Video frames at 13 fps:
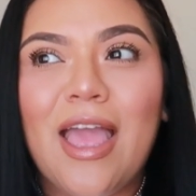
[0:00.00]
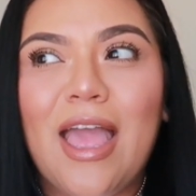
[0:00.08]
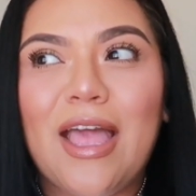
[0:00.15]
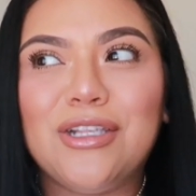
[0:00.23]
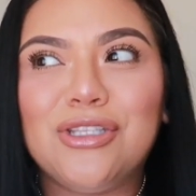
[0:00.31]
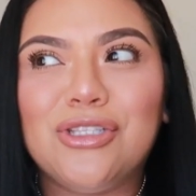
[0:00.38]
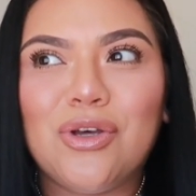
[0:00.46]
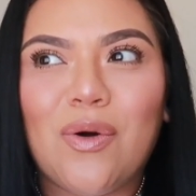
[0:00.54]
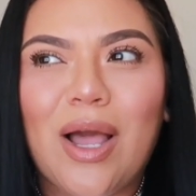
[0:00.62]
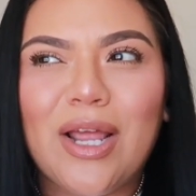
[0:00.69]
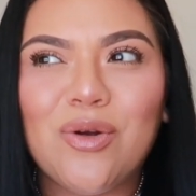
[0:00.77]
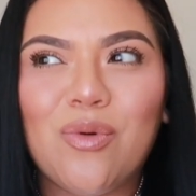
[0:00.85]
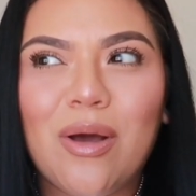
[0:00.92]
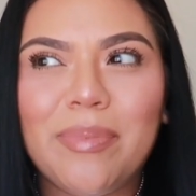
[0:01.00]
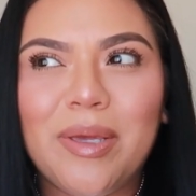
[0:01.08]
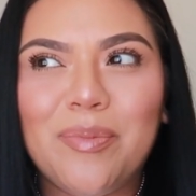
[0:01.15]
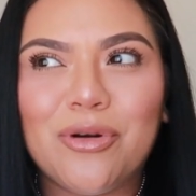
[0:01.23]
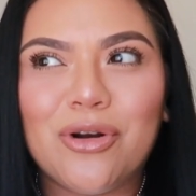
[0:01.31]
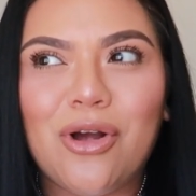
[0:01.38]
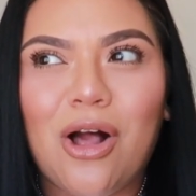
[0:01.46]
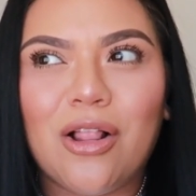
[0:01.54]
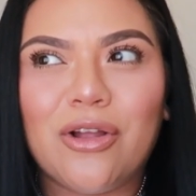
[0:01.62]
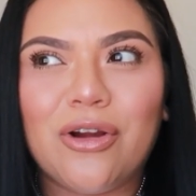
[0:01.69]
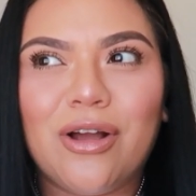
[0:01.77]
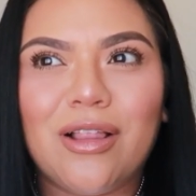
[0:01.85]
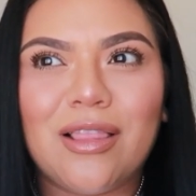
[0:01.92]
And so I don't want people to call
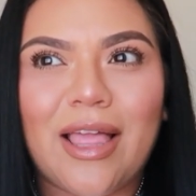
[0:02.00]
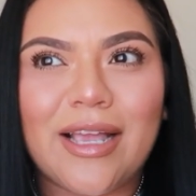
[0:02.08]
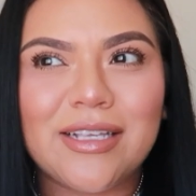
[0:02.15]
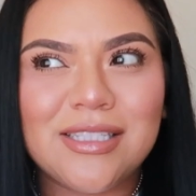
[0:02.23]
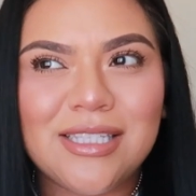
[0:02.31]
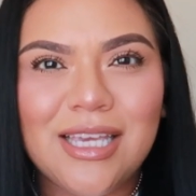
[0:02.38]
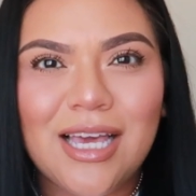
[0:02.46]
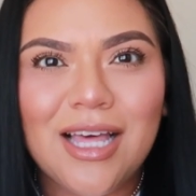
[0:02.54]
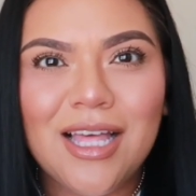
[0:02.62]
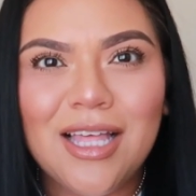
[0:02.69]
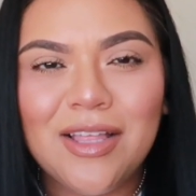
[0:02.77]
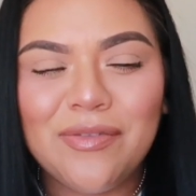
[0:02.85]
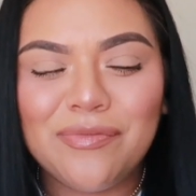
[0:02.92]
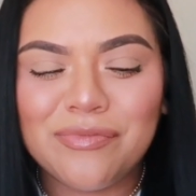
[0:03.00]
her Alexia.